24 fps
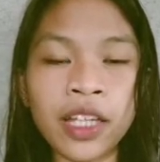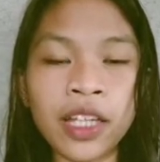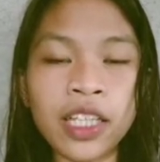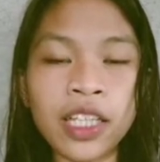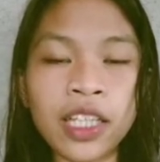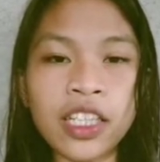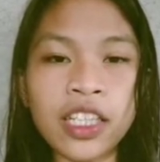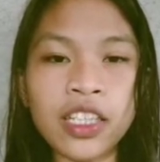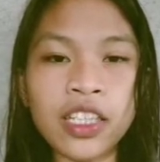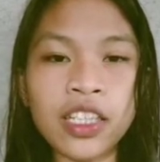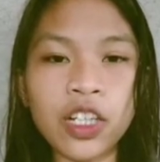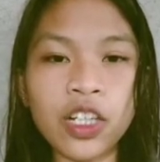
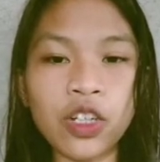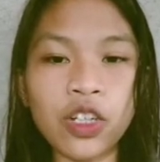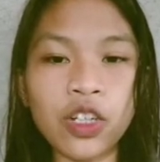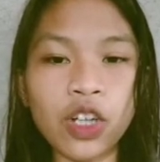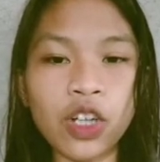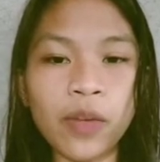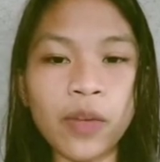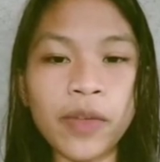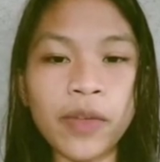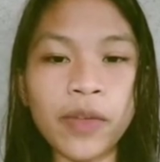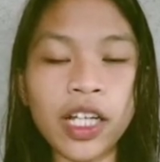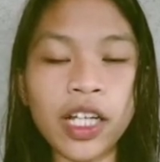that is
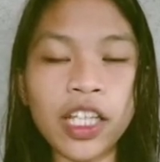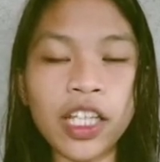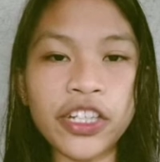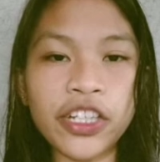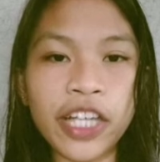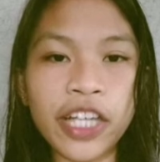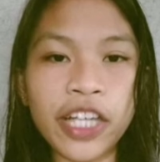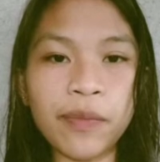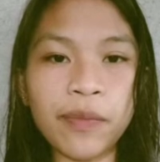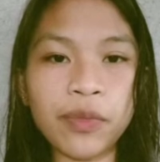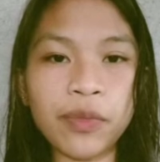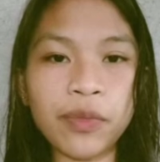economically
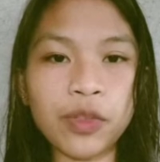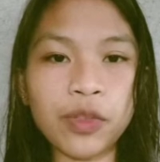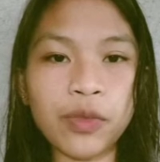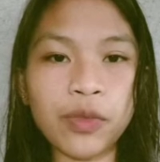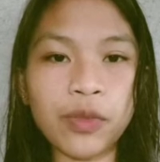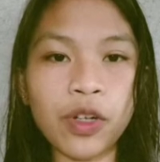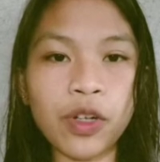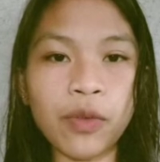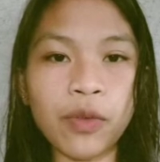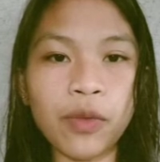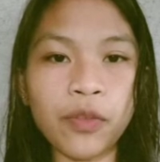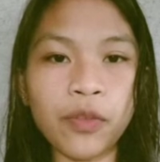shaped to be
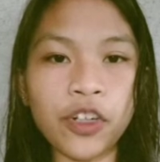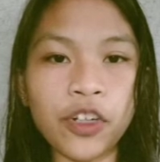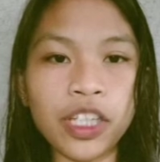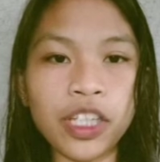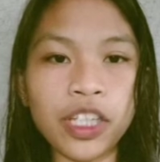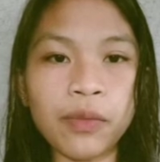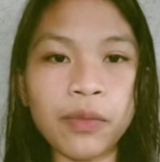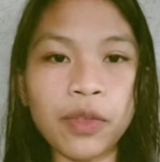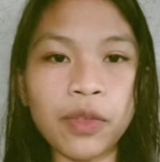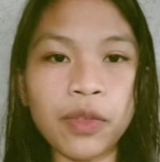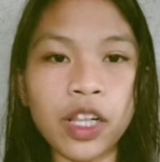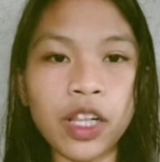
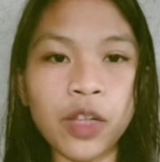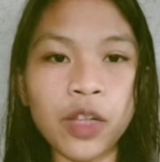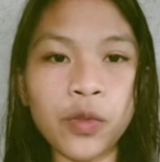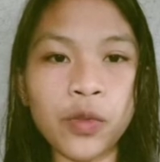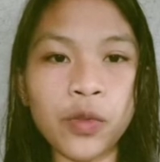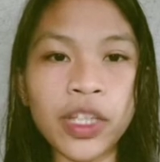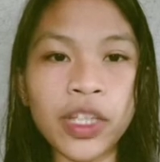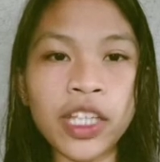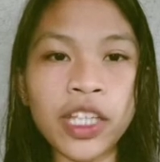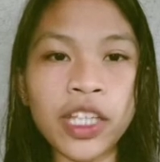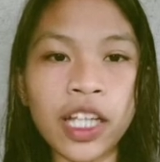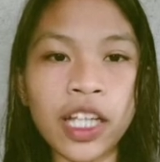comfortable
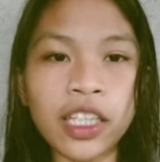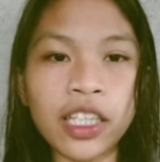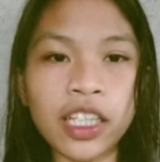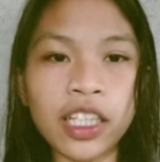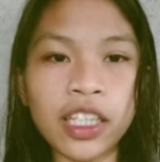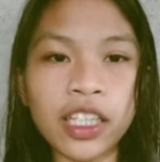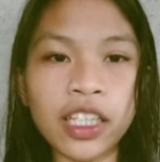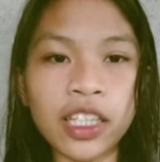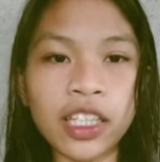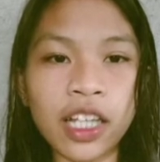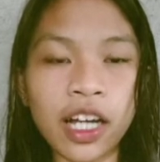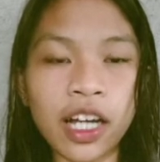when held
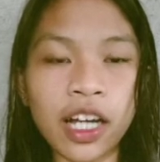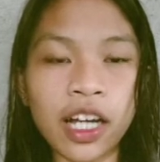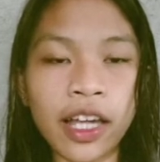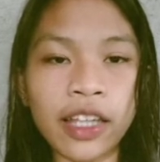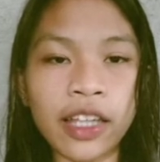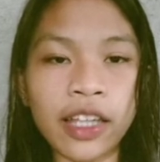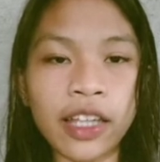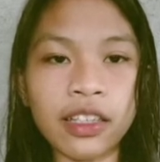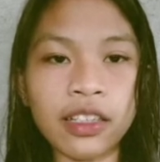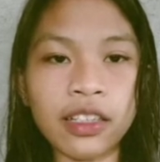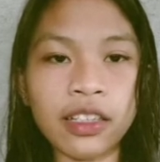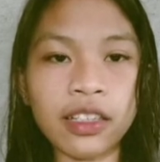in the
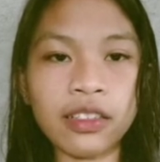hand.